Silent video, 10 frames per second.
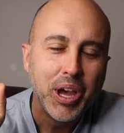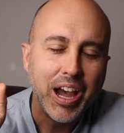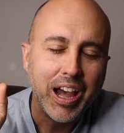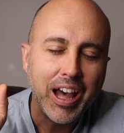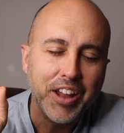
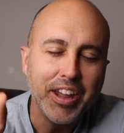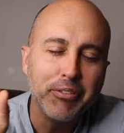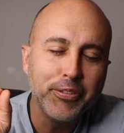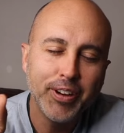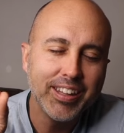I'll
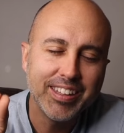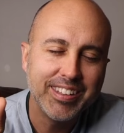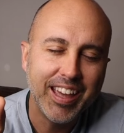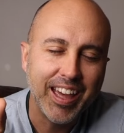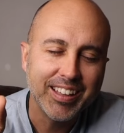never forget the
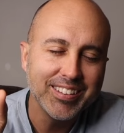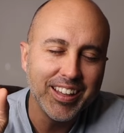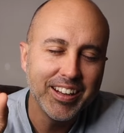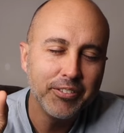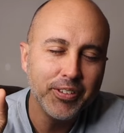text.
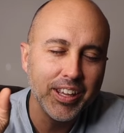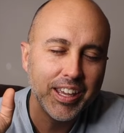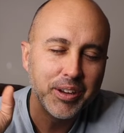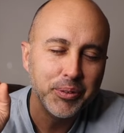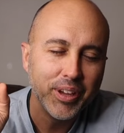I'll never
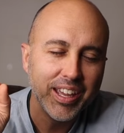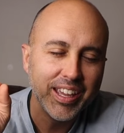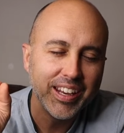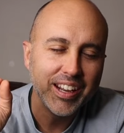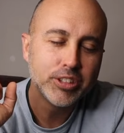forget
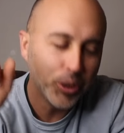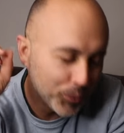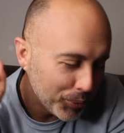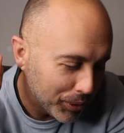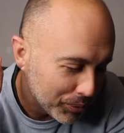when,
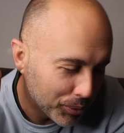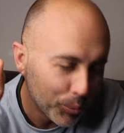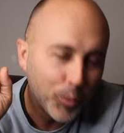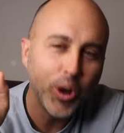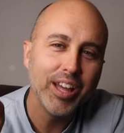so we were
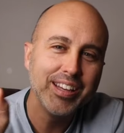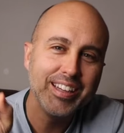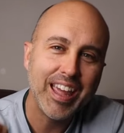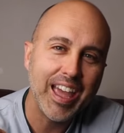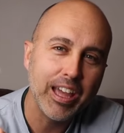
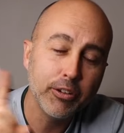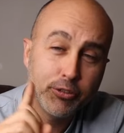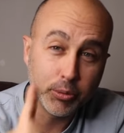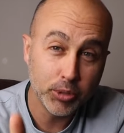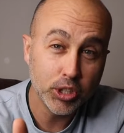one day
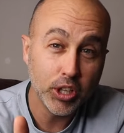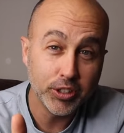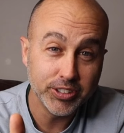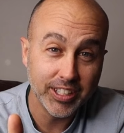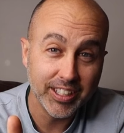from
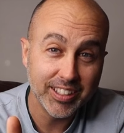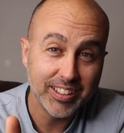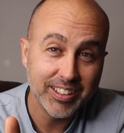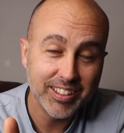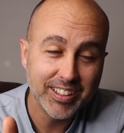closing
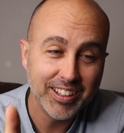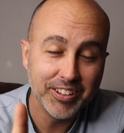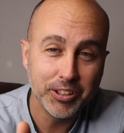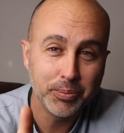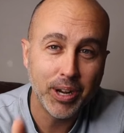
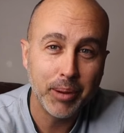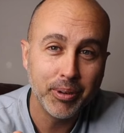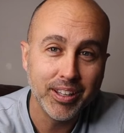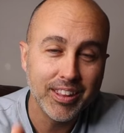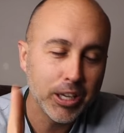on this
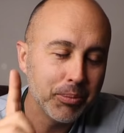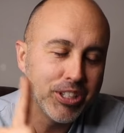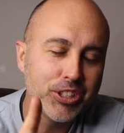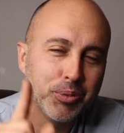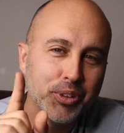property. The
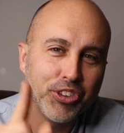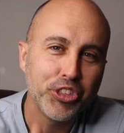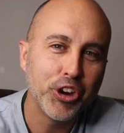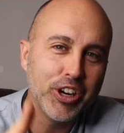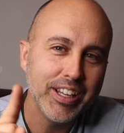commission was
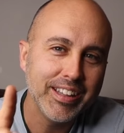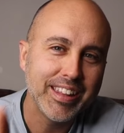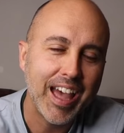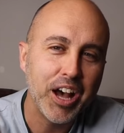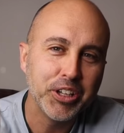thirty
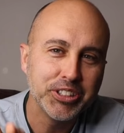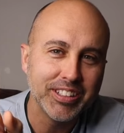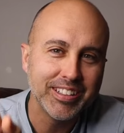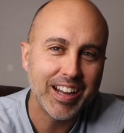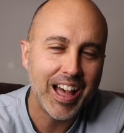
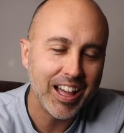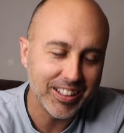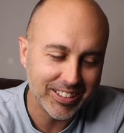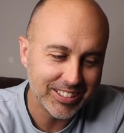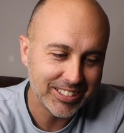thousand
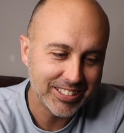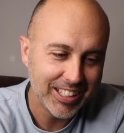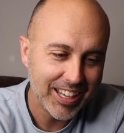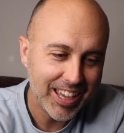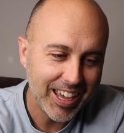dollars,
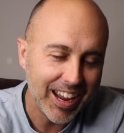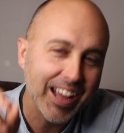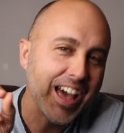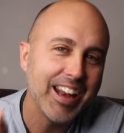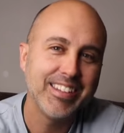and
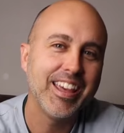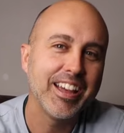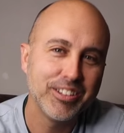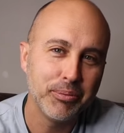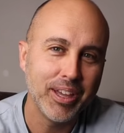I got a
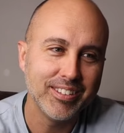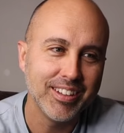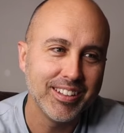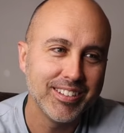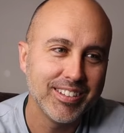text
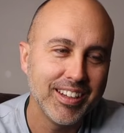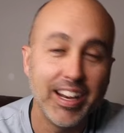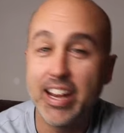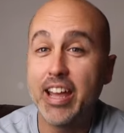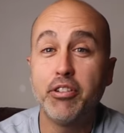message,
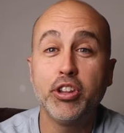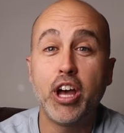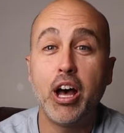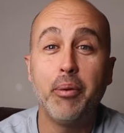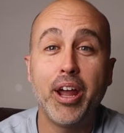and I never
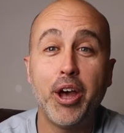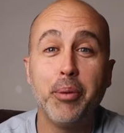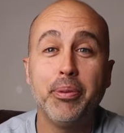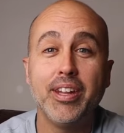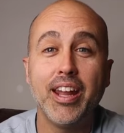thought when I
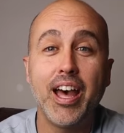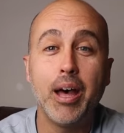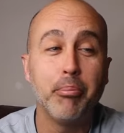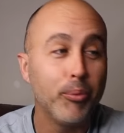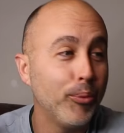opened it
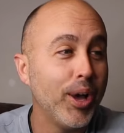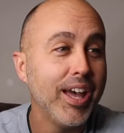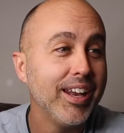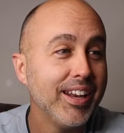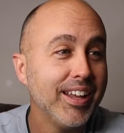up
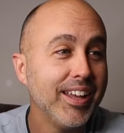what